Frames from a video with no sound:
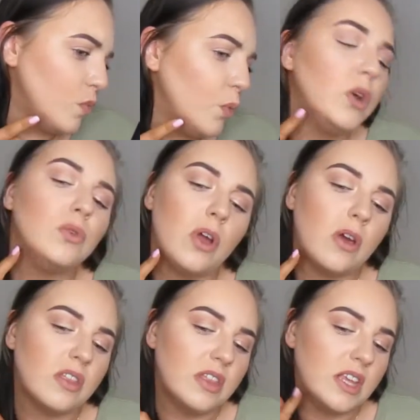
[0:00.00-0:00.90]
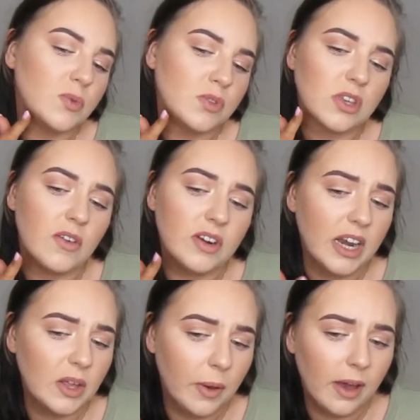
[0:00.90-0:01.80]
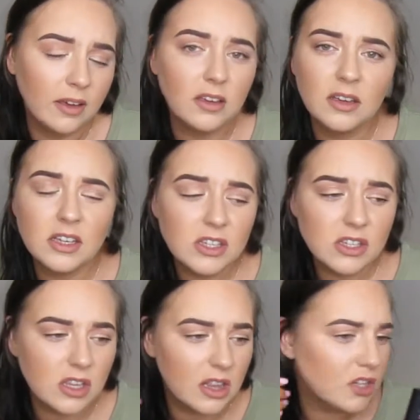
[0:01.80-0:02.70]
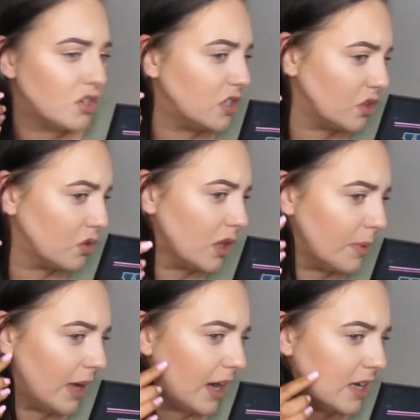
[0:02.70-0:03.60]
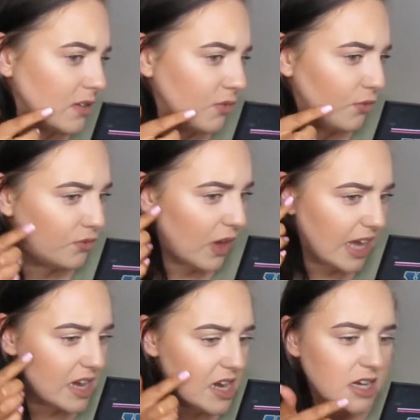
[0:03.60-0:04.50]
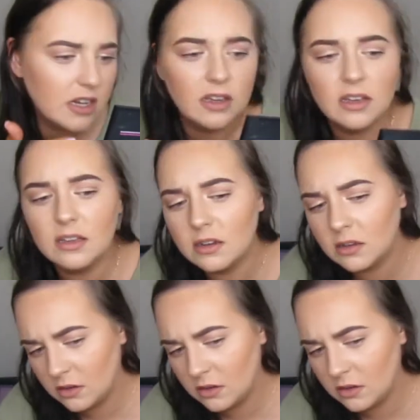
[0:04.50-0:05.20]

We all know that this wasn't covered anyway, so let's just ignore that, but it hasn't faded.